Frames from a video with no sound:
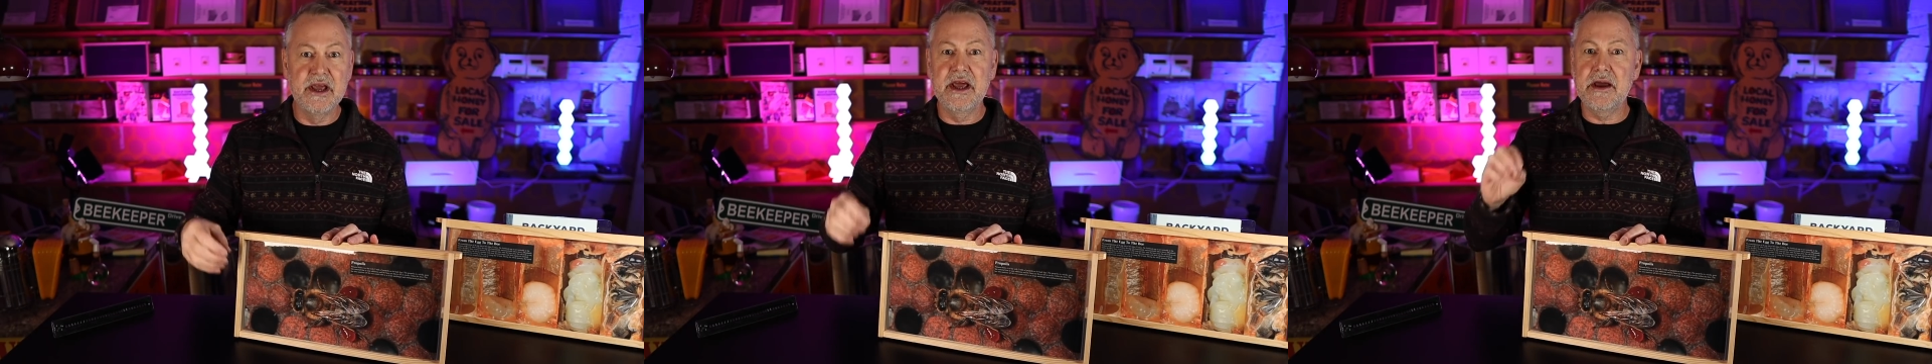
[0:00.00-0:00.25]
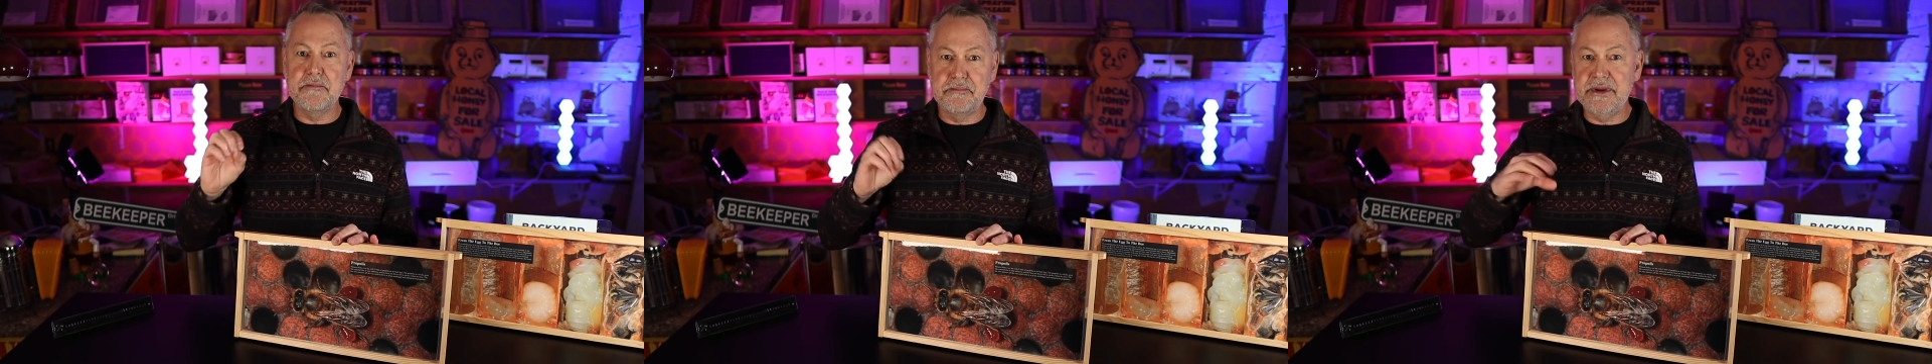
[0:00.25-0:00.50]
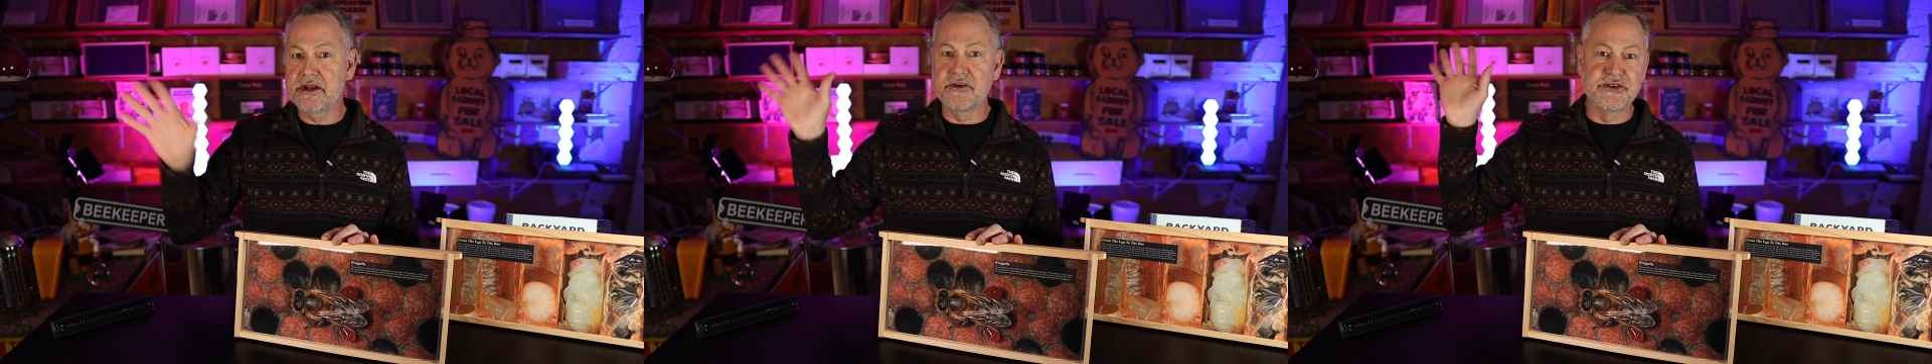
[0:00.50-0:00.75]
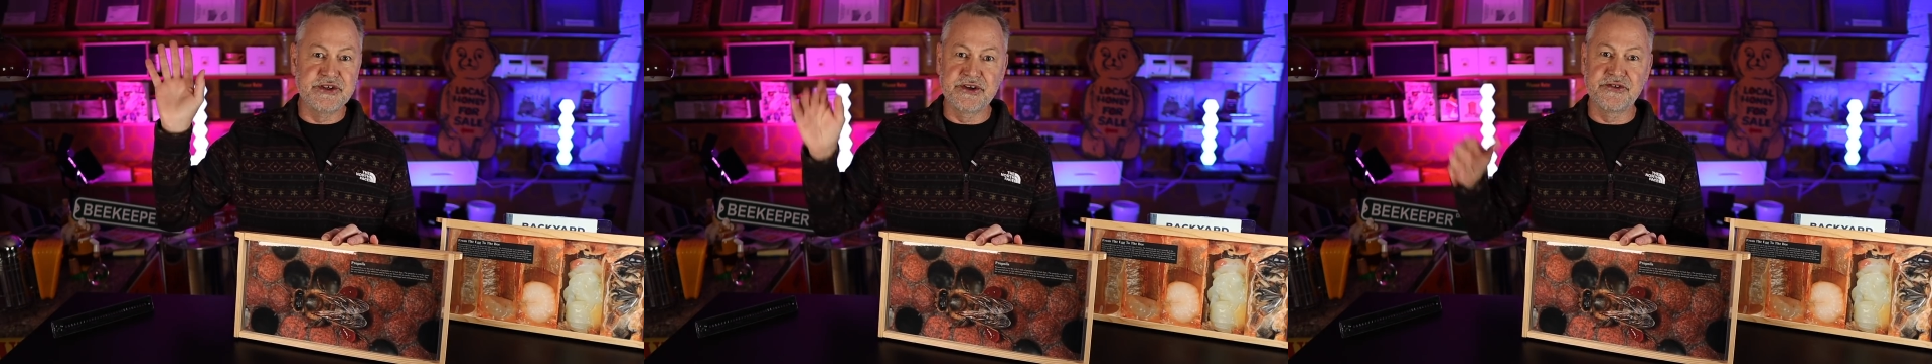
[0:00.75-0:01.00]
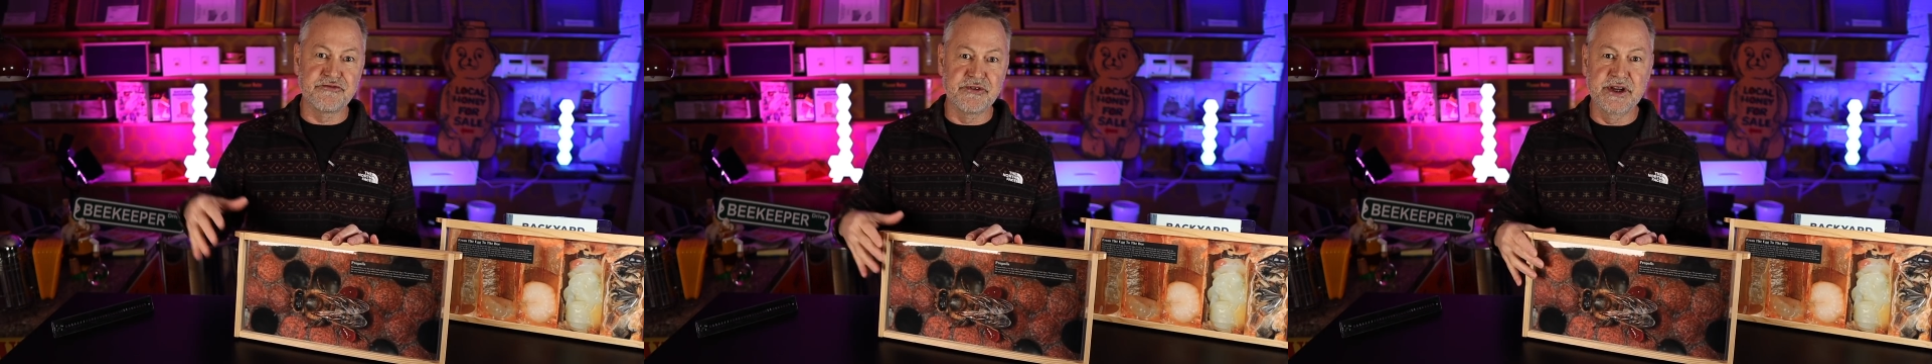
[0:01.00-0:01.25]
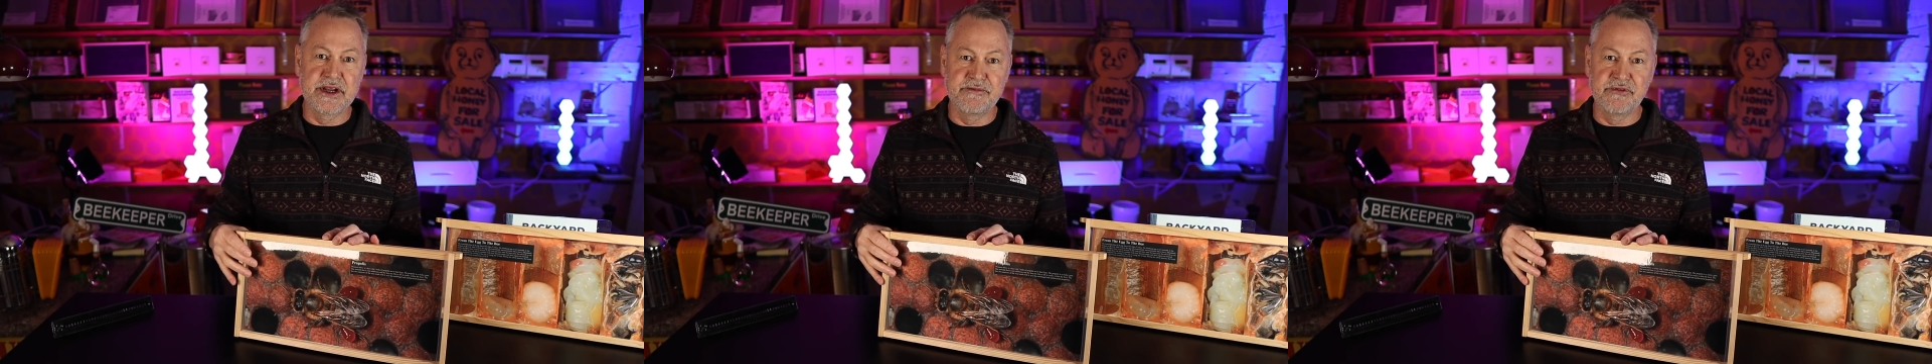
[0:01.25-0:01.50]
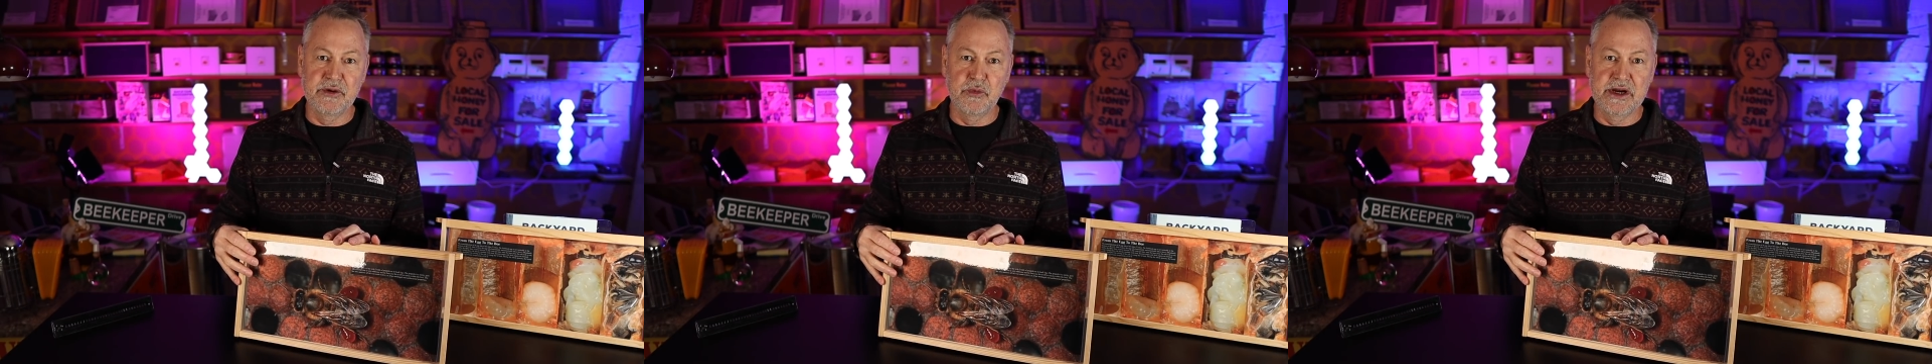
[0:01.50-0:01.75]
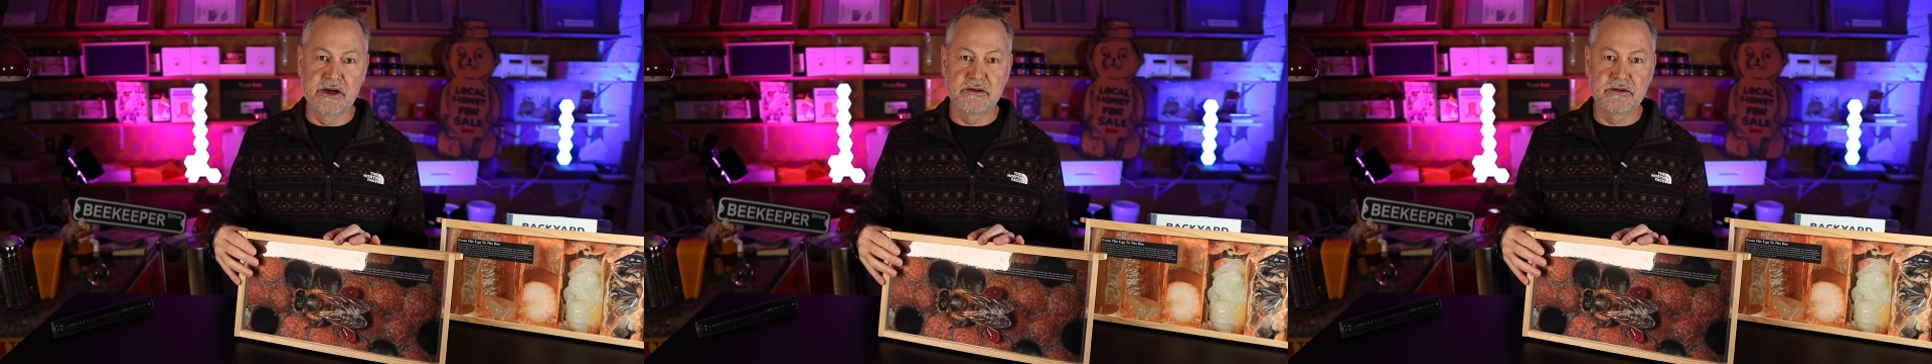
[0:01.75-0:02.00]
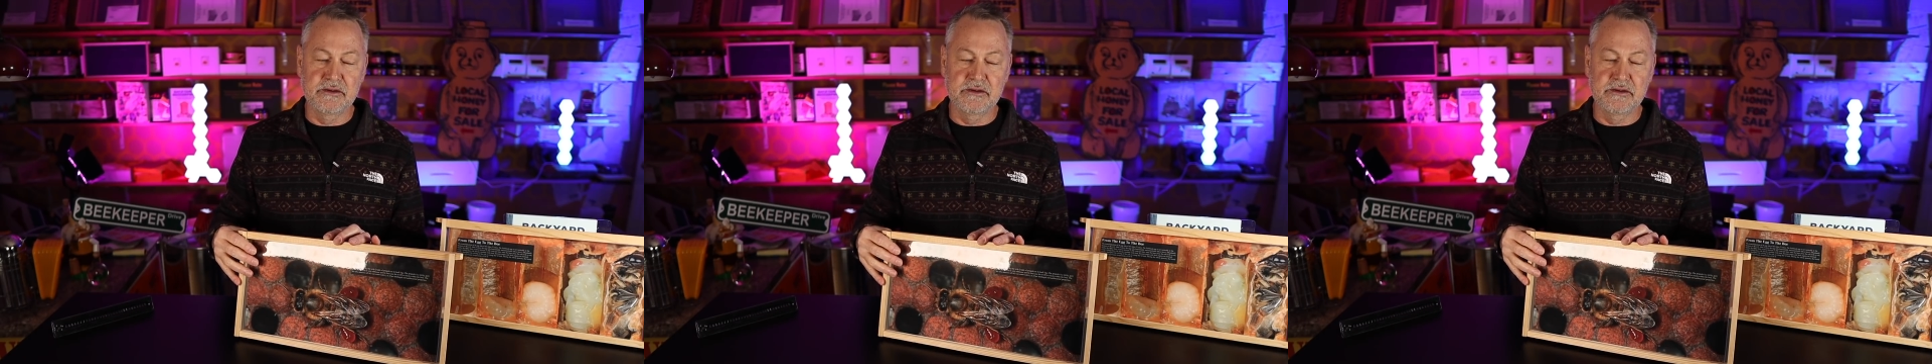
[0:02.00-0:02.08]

and beetles just run everywhere.